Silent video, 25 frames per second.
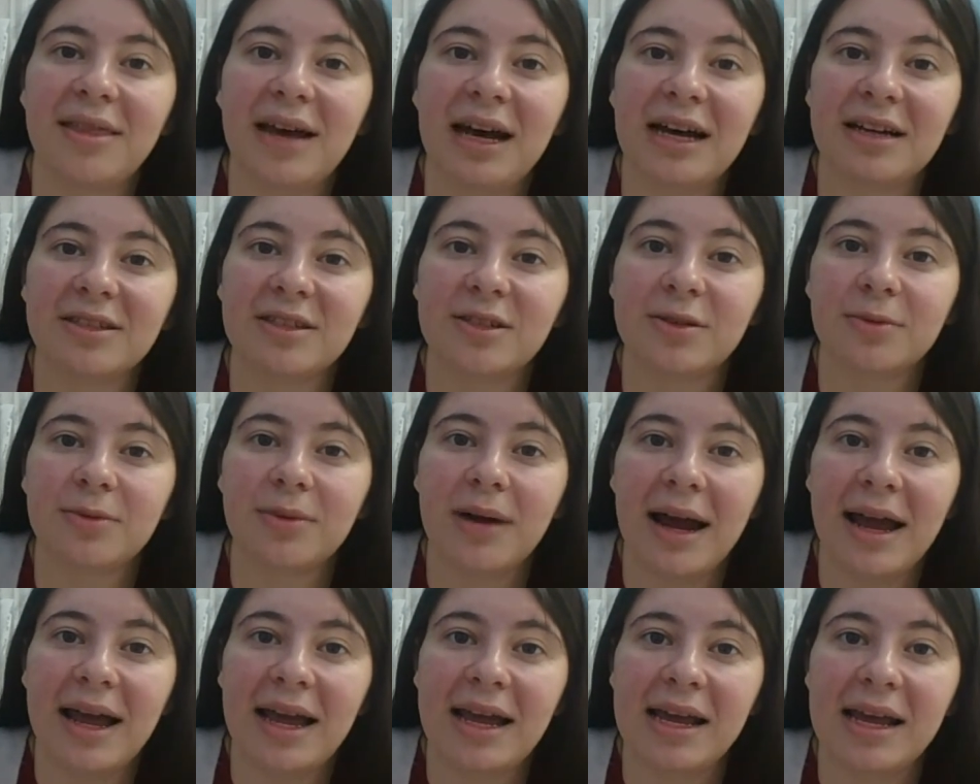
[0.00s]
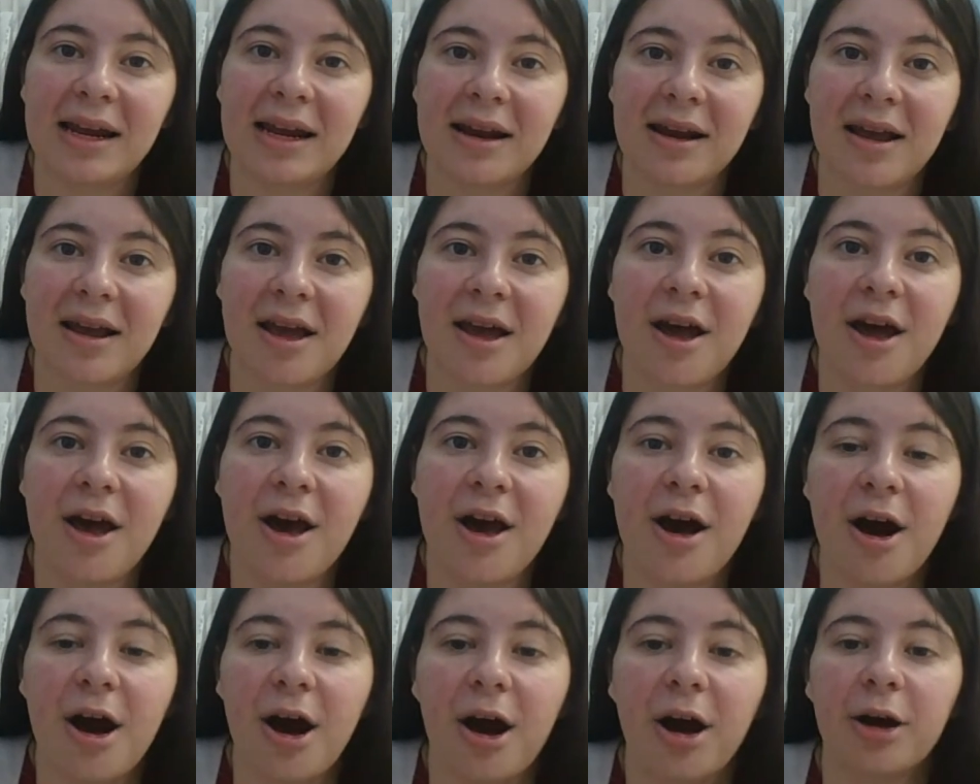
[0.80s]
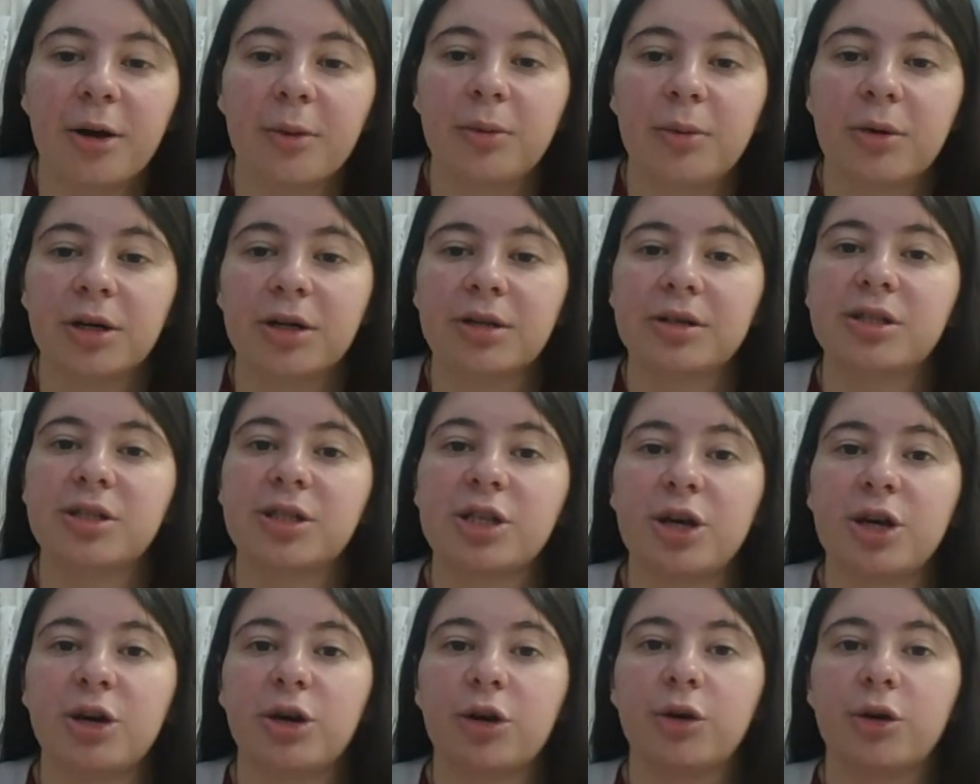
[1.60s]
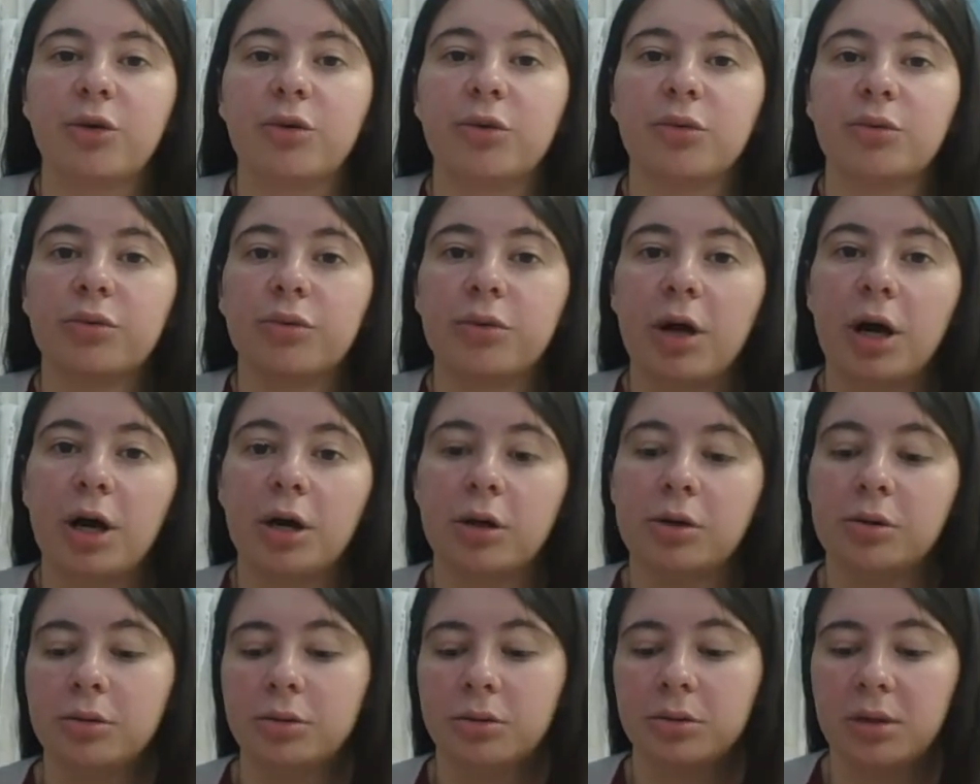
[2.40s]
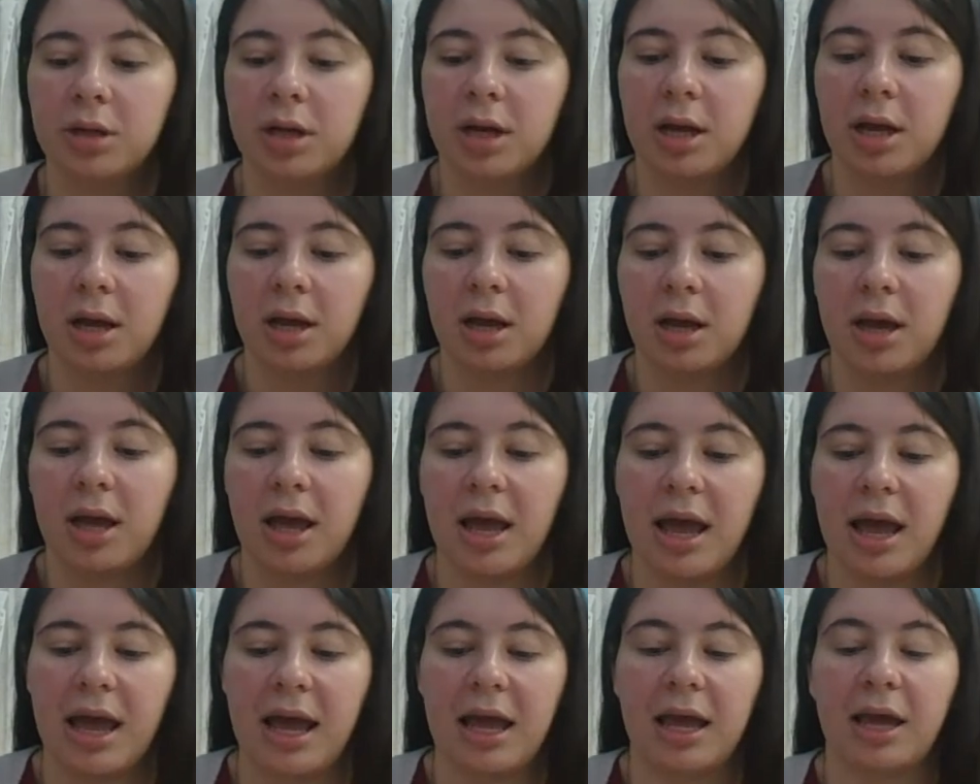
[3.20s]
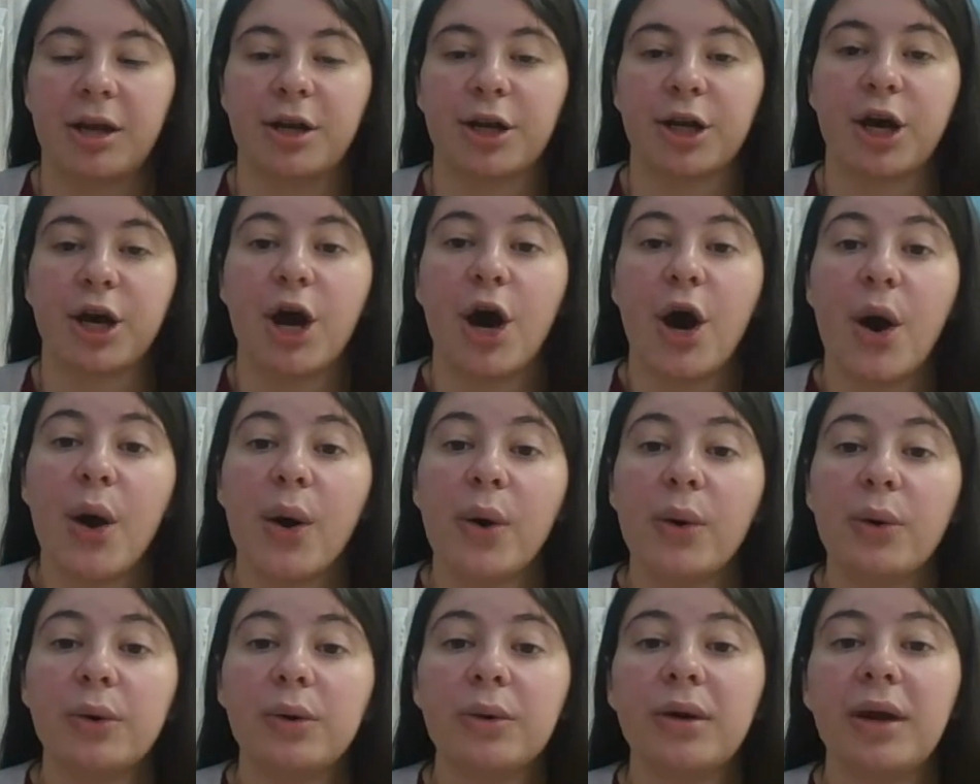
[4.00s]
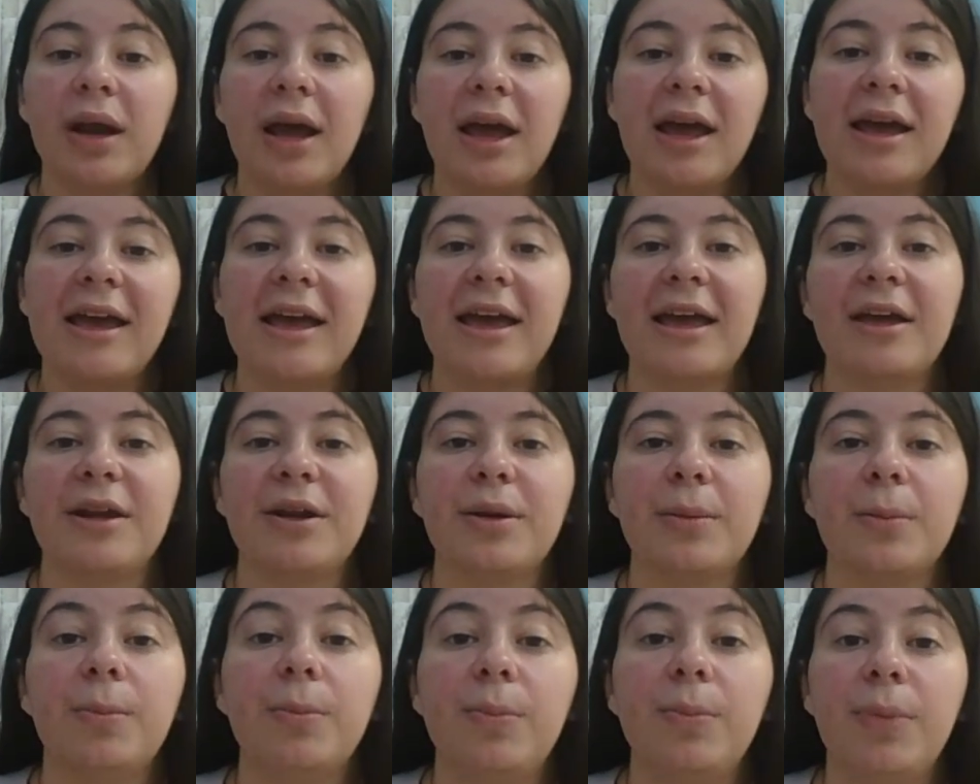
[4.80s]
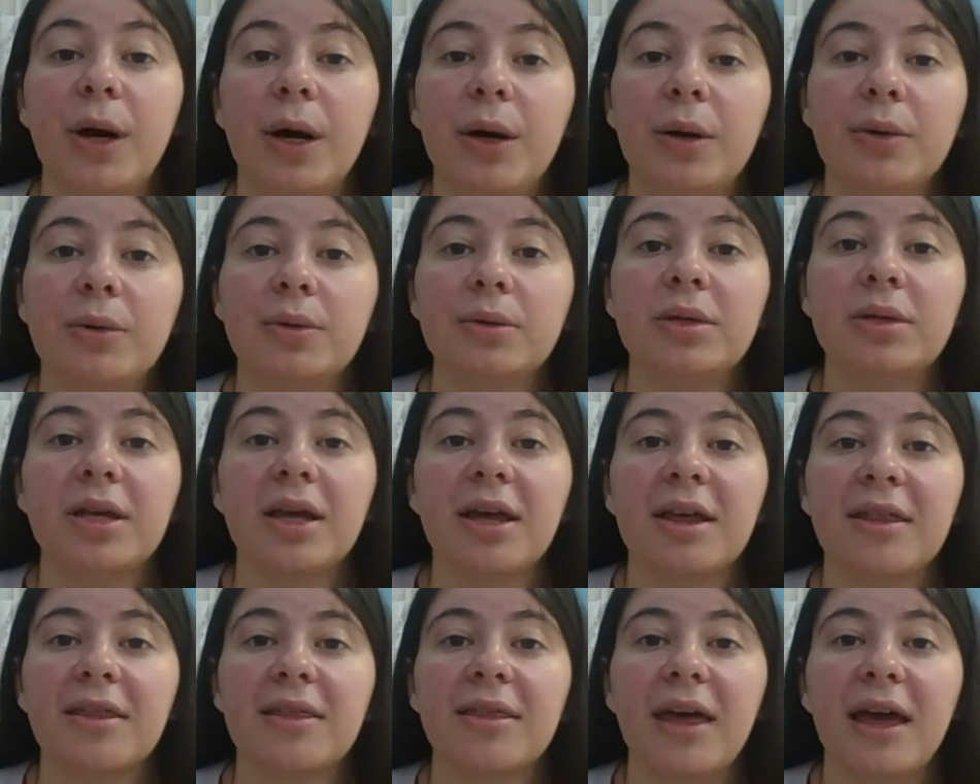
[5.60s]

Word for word: That's right. Our words groan and cone and bone,